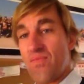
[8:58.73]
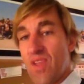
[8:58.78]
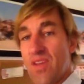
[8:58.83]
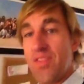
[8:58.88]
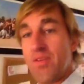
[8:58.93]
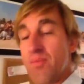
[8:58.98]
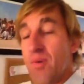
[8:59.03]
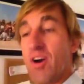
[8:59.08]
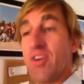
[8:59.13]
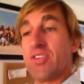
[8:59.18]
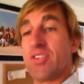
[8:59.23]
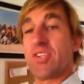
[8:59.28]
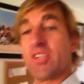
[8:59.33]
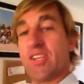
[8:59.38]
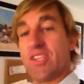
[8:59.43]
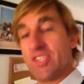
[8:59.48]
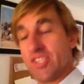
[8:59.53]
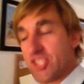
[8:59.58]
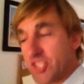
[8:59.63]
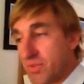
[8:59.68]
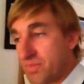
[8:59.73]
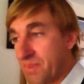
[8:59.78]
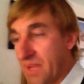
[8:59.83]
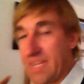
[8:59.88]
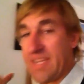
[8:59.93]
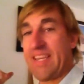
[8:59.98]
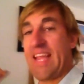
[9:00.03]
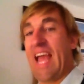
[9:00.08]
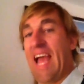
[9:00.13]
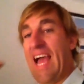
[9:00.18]
the most
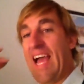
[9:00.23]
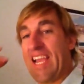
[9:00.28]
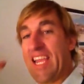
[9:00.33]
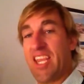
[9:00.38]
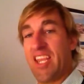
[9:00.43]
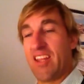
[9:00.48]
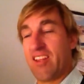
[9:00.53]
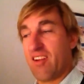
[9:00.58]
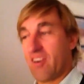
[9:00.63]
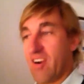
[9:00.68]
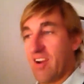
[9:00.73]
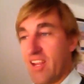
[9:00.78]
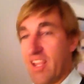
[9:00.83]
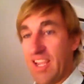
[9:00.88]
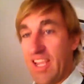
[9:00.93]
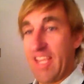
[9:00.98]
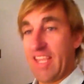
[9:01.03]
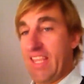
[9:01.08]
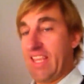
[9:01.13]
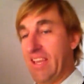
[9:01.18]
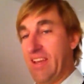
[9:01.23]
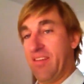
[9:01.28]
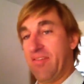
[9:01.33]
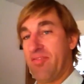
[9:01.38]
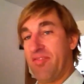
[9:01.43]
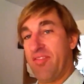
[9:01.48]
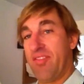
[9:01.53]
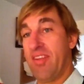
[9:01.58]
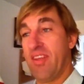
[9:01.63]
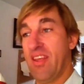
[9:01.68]
spectacular
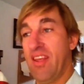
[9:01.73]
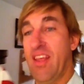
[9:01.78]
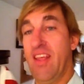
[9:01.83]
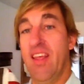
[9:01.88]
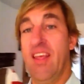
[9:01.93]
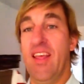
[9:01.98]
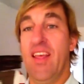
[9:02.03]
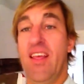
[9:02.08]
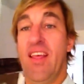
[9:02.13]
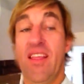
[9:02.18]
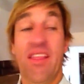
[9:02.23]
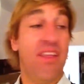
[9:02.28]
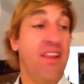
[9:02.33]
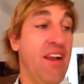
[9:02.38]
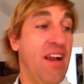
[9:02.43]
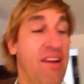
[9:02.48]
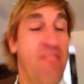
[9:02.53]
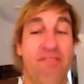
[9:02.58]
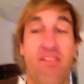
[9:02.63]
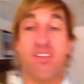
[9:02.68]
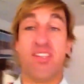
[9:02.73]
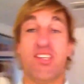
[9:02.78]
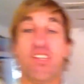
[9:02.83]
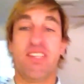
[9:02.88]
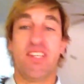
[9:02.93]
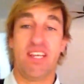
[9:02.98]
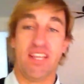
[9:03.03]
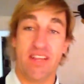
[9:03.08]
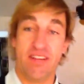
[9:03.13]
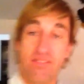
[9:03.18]
gift that I've
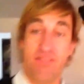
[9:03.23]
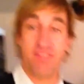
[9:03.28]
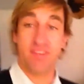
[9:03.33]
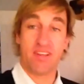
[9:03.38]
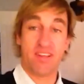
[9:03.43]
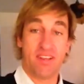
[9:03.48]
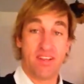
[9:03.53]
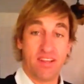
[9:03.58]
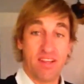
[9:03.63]
received